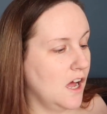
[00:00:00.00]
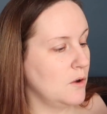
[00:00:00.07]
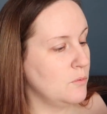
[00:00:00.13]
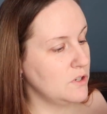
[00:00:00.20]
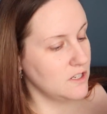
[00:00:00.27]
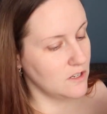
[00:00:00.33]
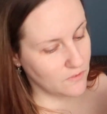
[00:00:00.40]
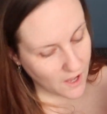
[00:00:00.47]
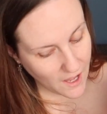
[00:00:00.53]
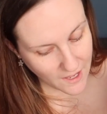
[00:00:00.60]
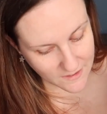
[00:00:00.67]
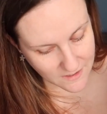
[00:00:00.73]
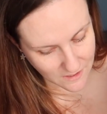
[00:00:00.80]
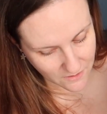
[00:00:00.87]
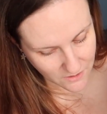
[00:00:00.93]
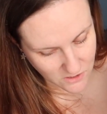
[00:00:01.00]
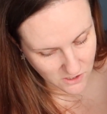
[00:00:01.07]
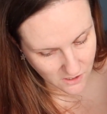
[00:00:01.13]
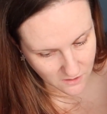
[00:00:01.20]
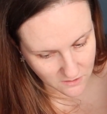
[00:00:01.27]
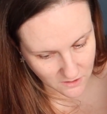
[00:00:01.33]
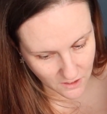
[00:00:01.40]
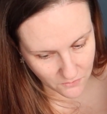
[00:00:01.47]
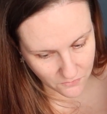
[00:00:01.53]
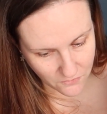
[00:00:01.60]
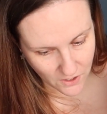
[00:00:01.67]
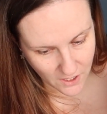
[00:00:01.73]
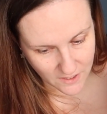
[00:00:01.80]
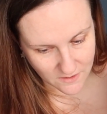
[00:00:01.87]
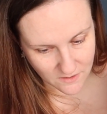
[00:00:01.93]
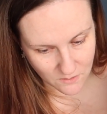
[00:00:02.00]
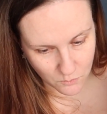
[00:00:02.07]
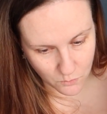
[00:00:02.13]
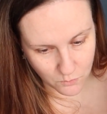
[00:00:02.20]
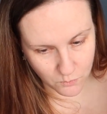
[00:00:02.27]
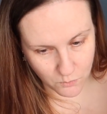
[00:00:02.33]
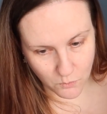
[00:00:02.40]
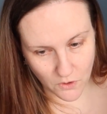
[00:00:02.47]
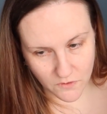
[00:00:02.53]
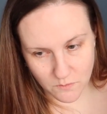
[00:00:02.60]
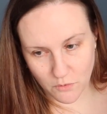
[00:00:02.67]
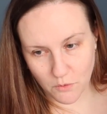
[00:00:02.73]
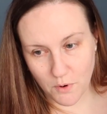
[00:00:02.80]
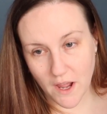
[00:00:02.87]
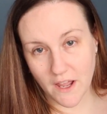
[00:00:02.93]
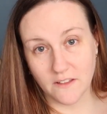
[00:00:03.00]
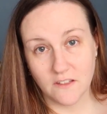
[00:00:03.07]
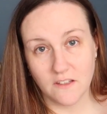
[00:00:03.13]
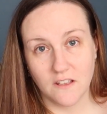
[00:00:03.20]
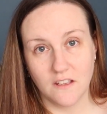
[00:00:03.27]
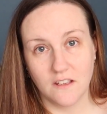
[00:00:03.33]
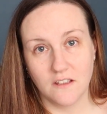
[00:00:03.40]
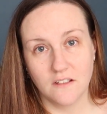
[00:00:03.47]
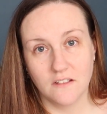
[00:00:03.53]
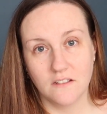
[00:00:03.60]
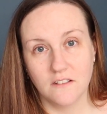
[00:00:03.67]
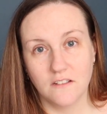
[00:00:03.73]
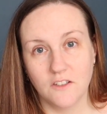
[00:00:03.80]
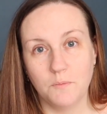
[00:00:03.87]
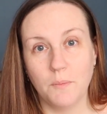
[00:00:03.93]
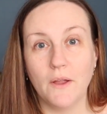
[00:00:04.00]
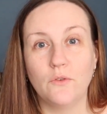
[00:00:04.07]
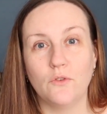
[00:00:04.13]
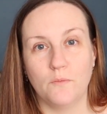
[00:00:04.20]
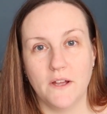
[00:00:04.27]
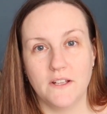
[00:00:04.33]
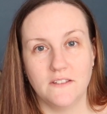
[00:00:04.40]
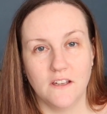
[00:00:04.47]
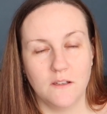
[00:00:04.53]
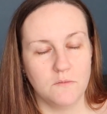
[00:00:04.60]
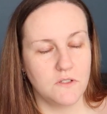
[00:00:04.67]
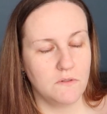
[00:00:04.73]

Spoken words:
I wouldn't have had another child if I wasn't prepared to spend all my time